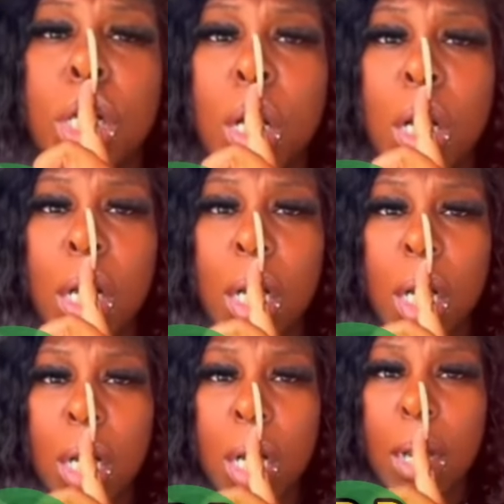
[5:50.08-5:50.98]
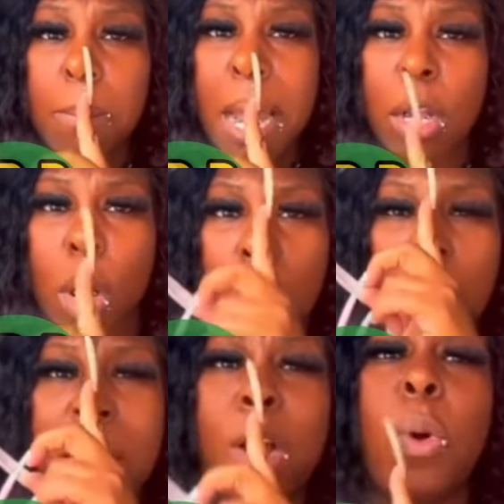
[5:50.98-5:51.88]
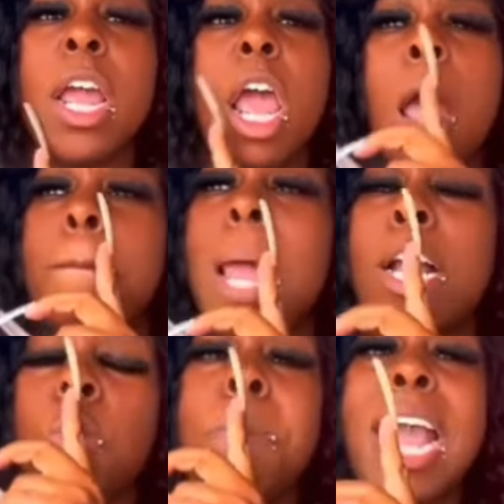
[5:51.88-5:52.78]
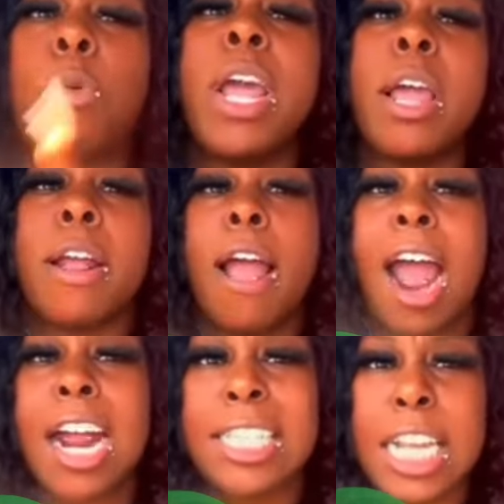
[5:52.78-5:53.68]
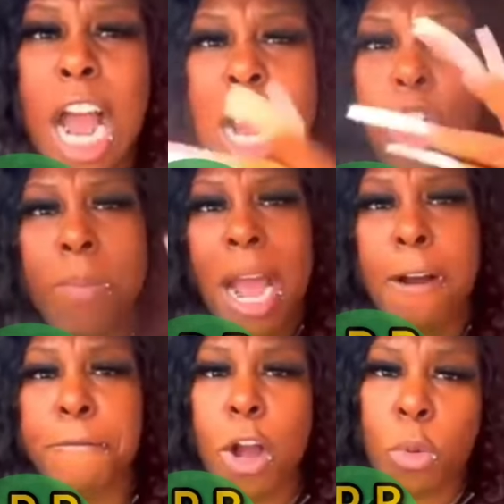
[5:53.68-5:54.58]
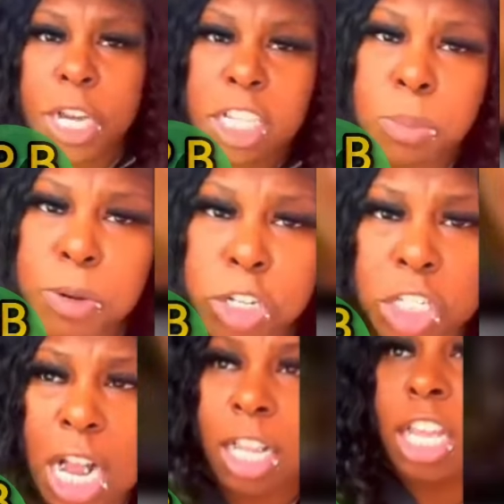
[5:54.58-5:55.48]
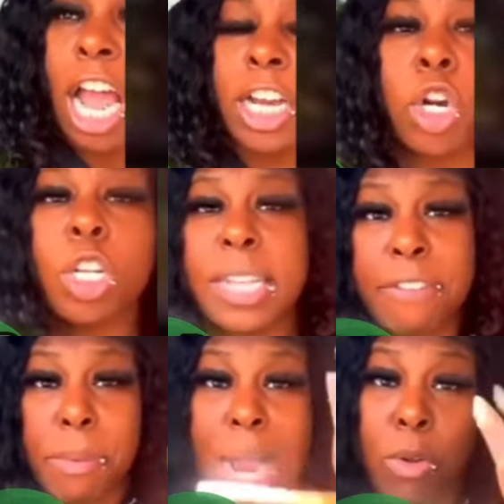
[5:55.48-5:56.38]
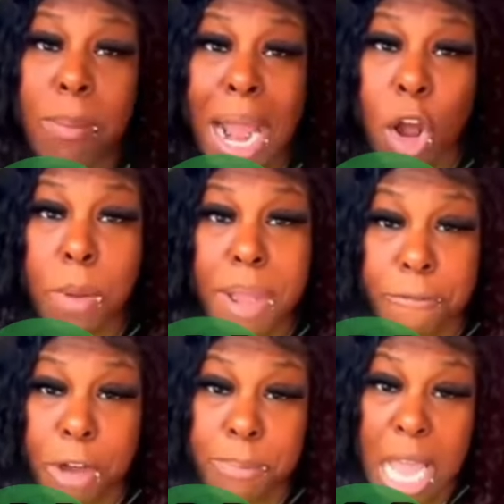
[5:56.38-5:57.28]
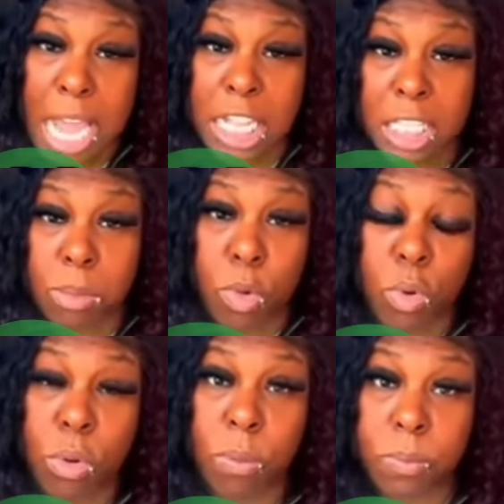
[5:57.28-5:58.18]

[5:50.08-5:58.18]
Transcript: Because we run a background check. Make Auntie, I know me I'm gonna fuck with your spiritual card. You know, say everybody will buy Obia from your Itibu.